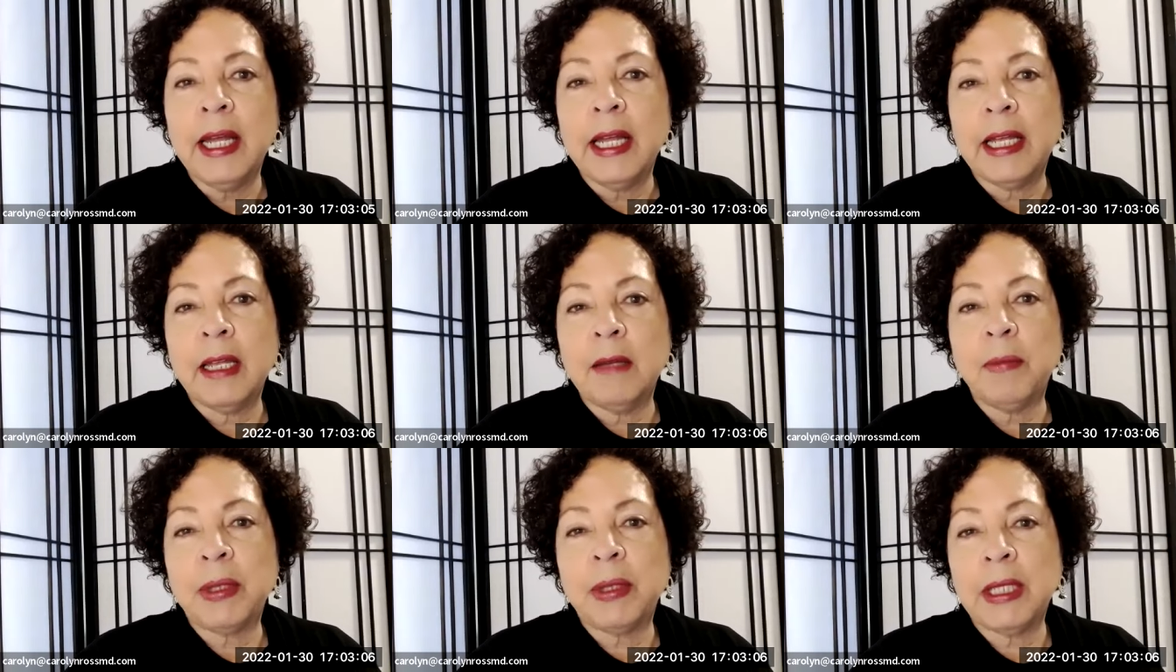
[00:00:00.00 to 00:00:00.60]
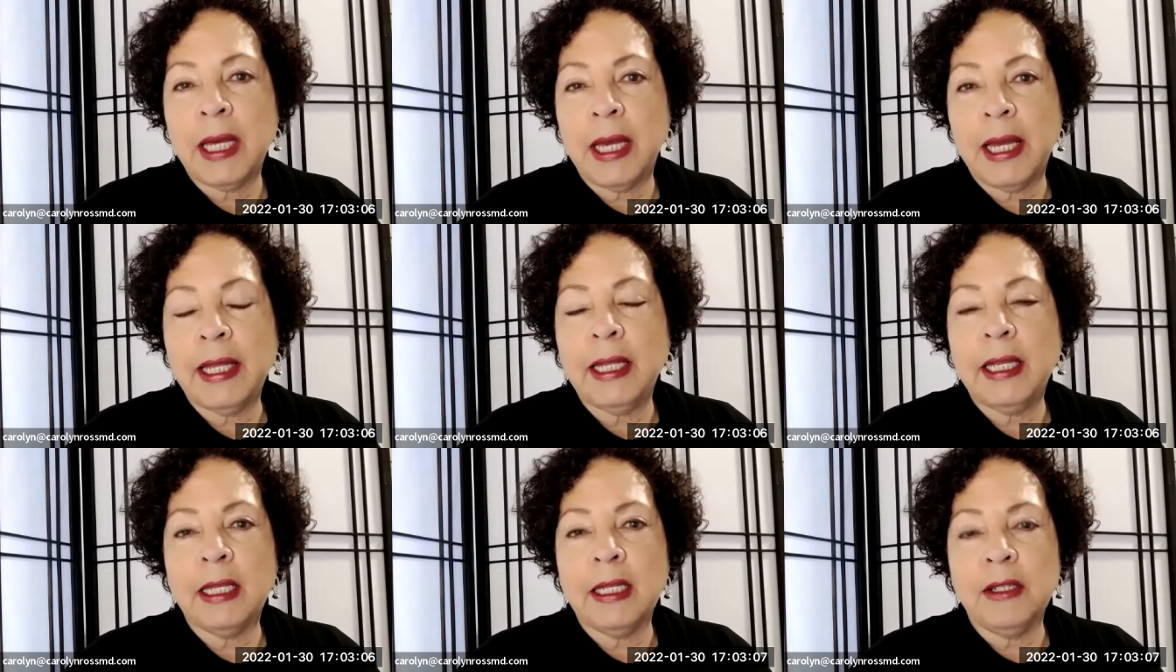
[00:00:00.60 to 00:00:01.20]
can
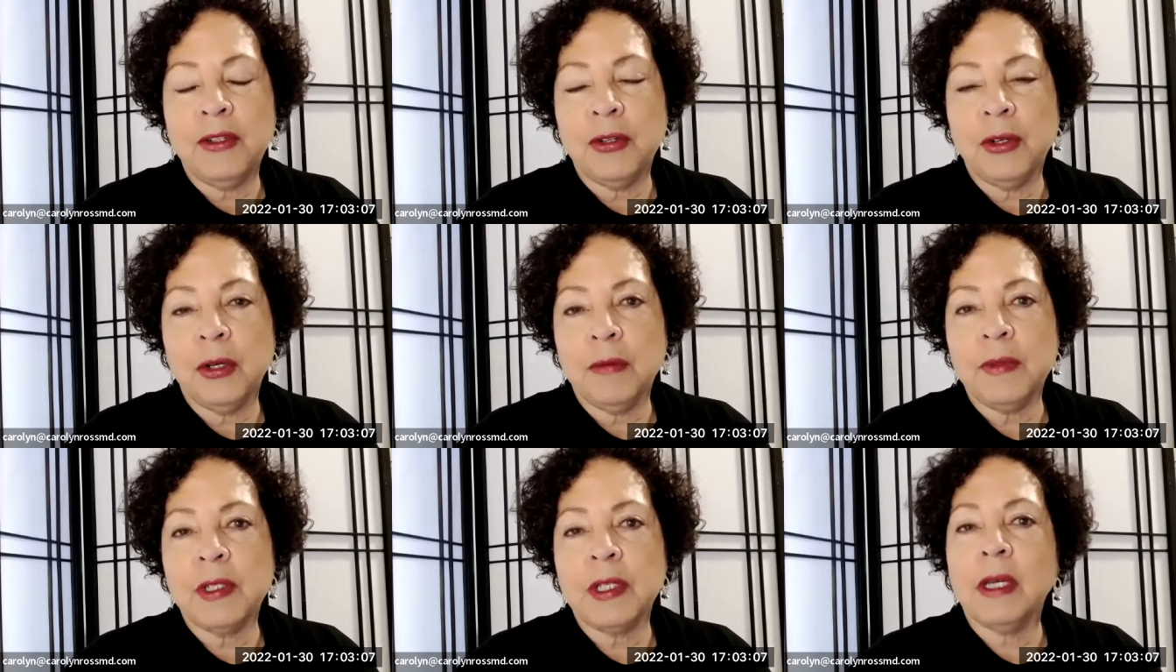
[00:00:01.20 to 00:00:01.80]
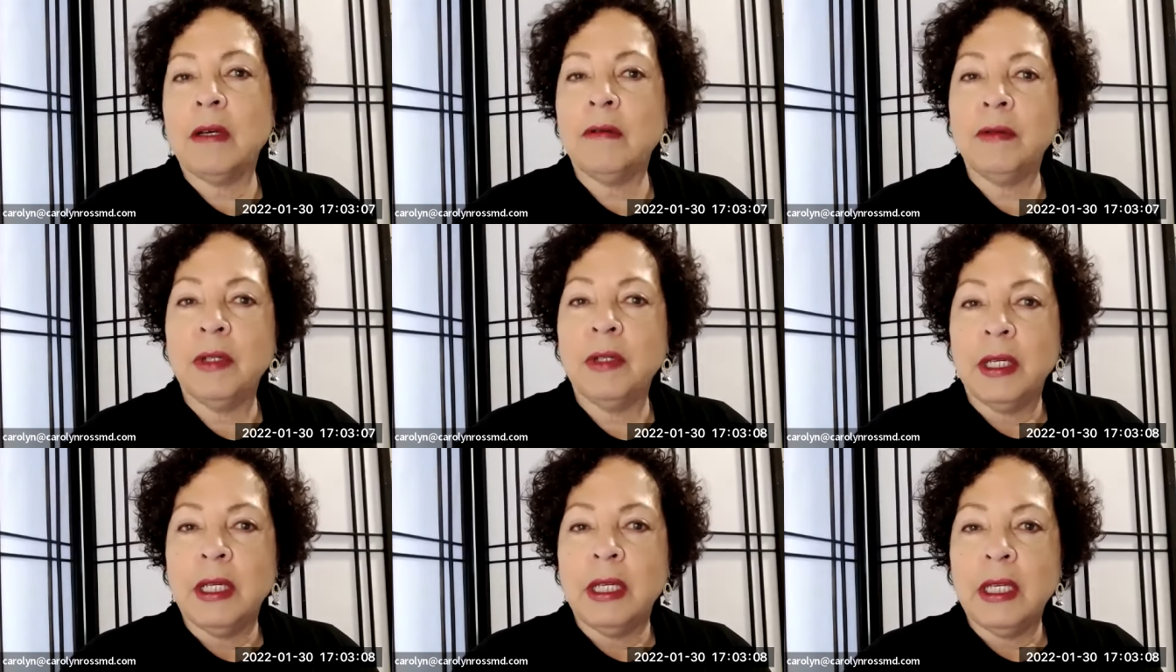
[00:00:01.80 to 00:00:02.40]
play in terms of
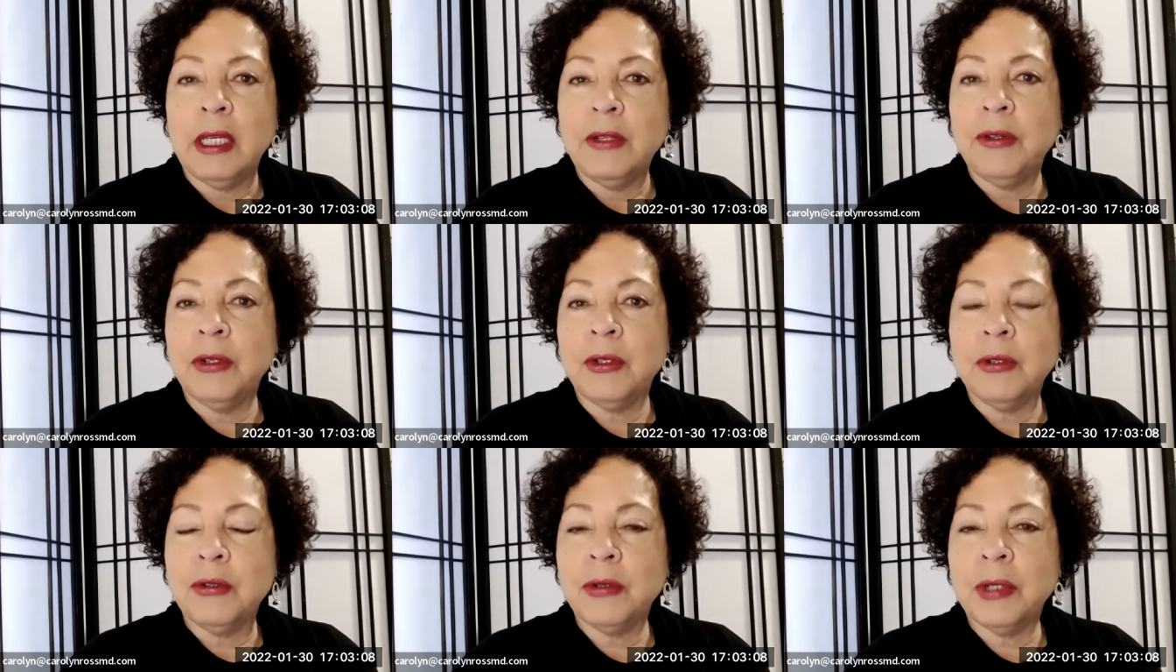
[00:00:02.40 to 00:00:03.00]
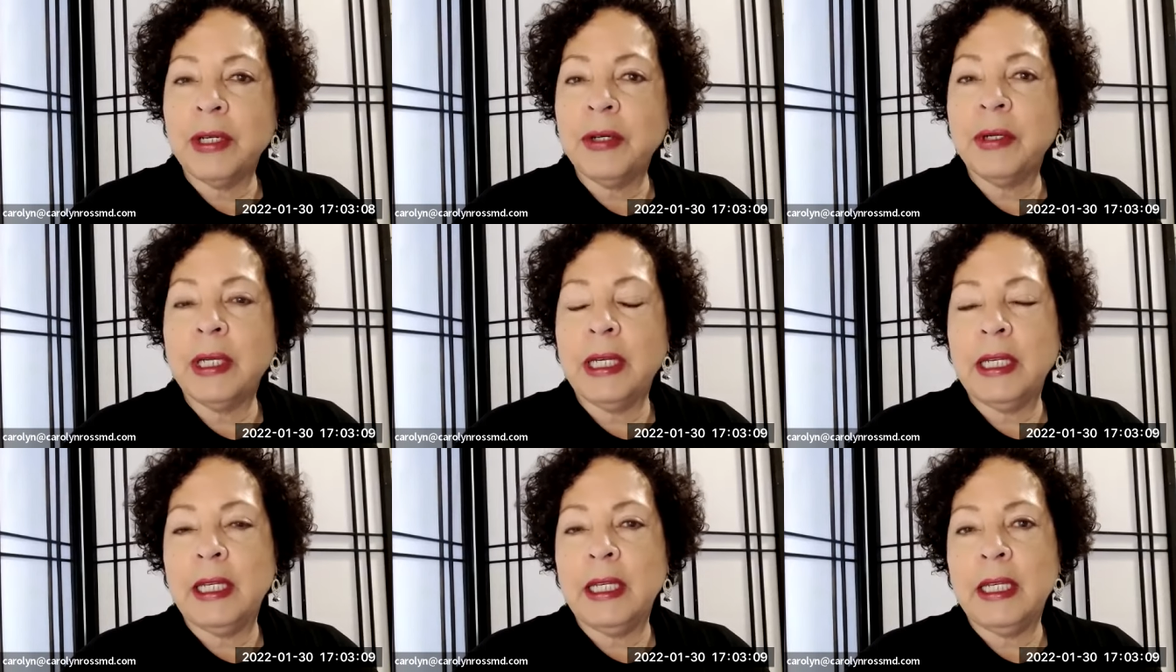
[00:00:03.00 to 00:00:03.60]
either
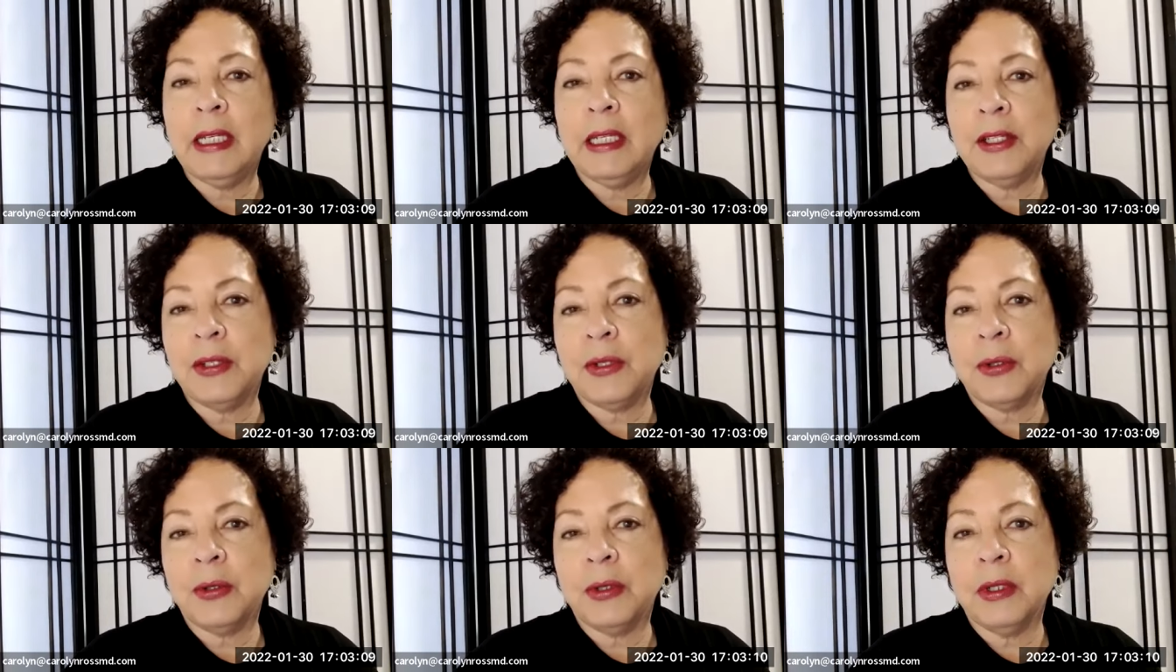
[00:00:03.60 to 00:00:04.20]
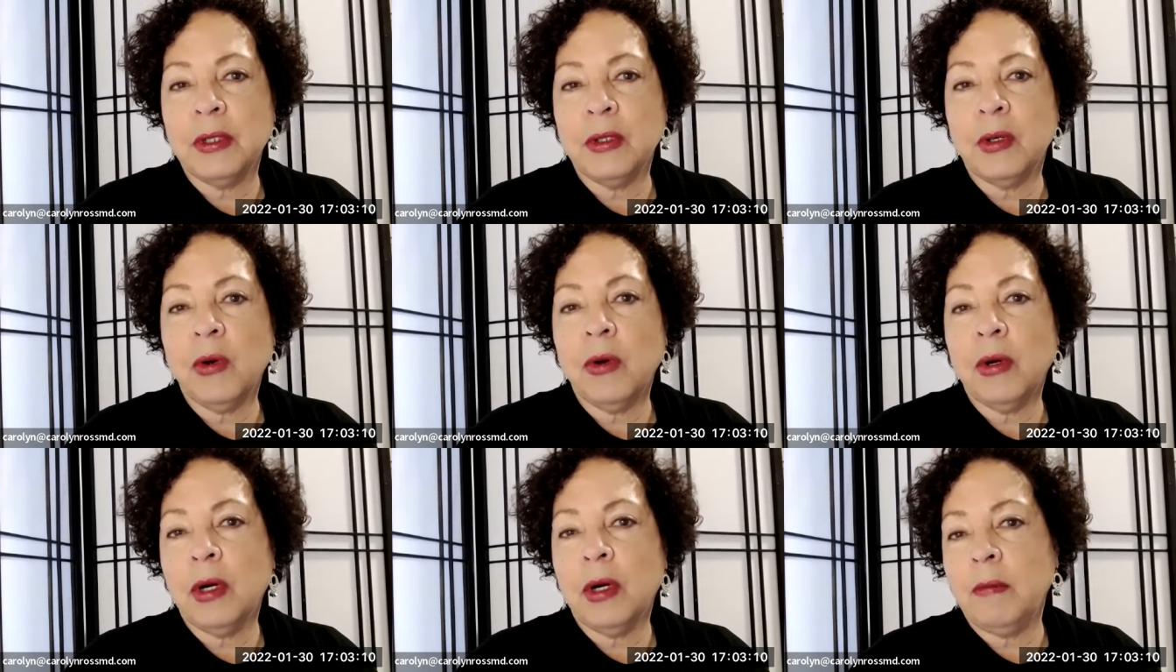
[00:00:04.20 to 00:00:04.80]
triggering an eating disorder
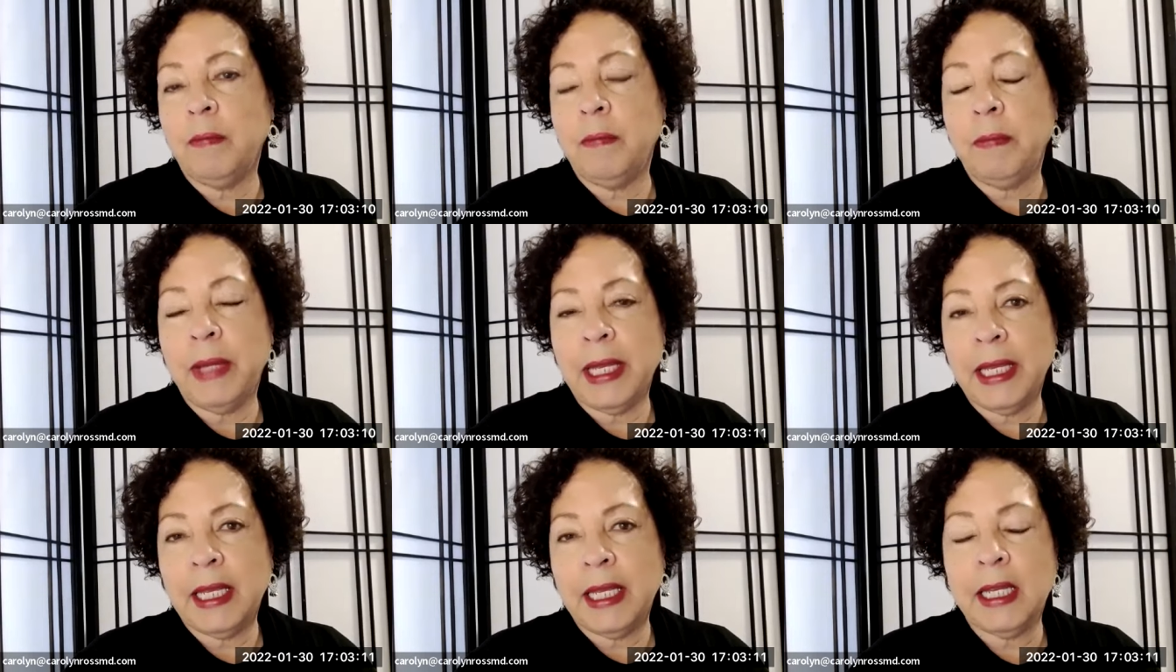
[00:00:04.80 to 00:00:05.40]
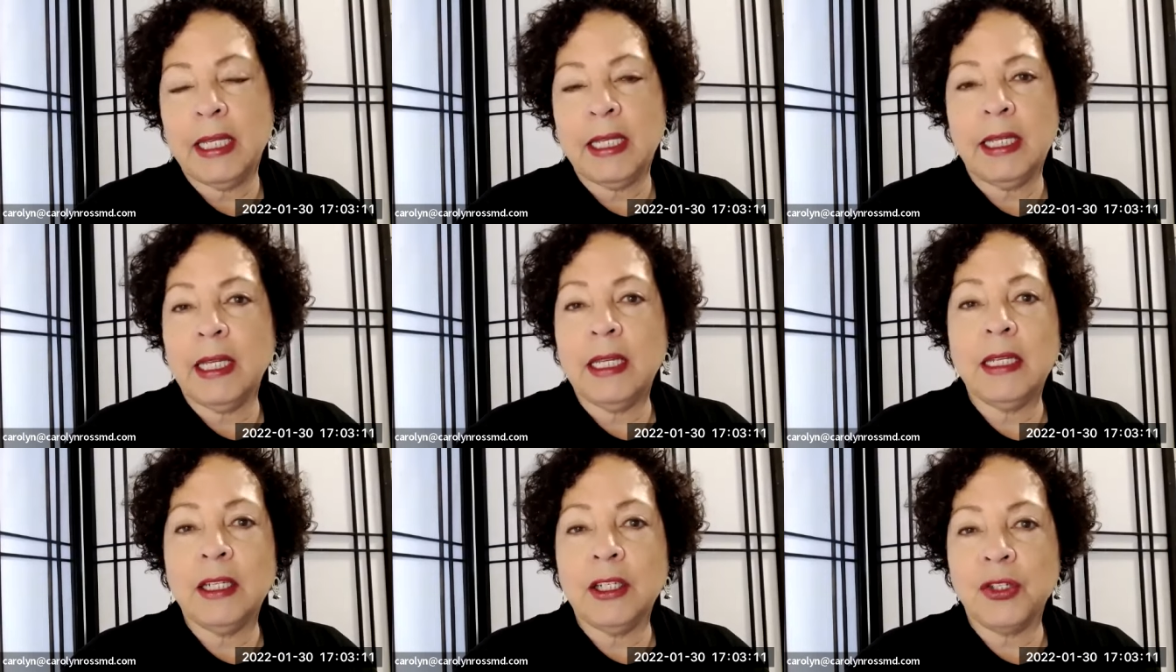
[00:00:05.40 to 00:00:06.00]
or making an
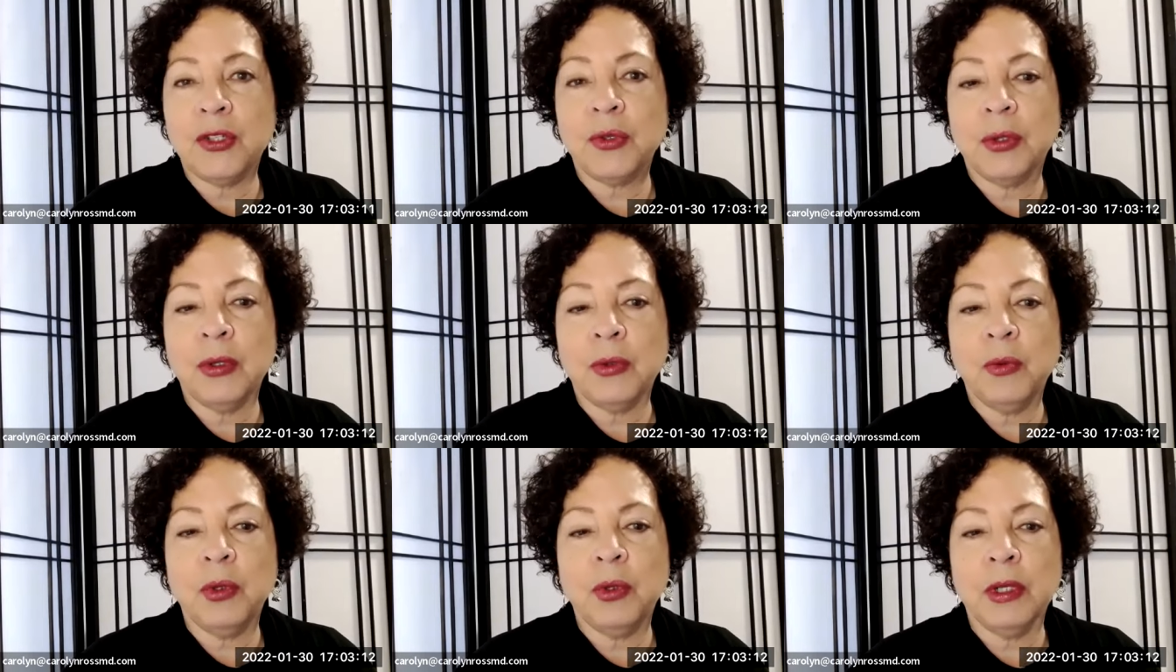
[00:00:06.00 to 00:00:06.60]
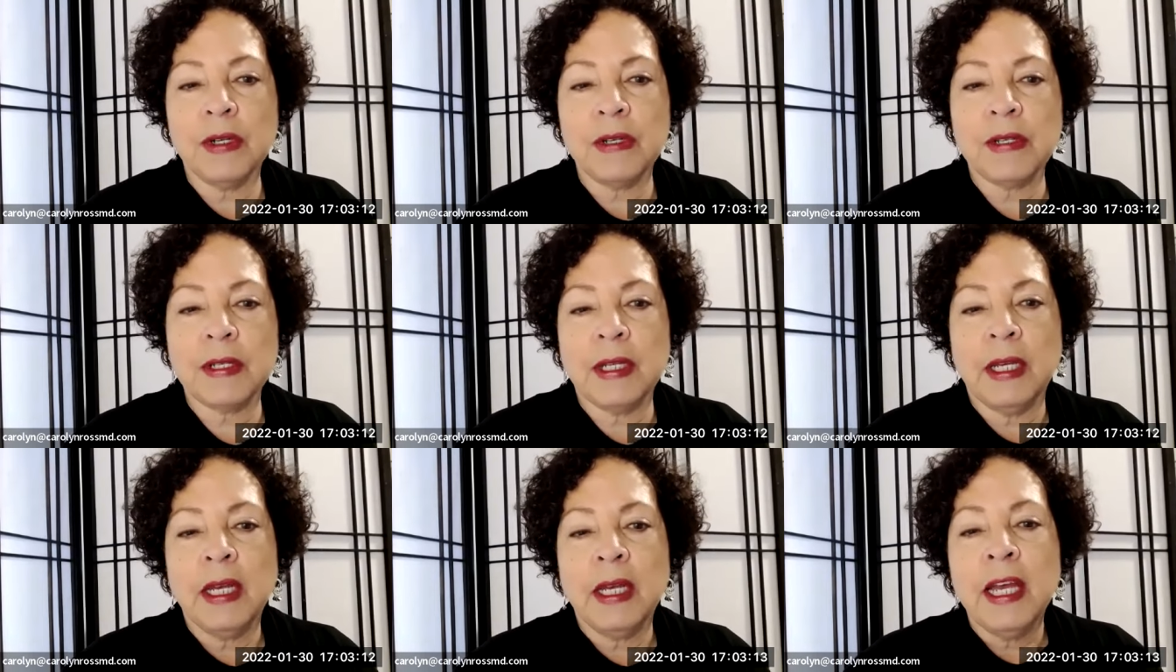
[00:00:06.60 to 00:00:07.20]
eating disorder worse.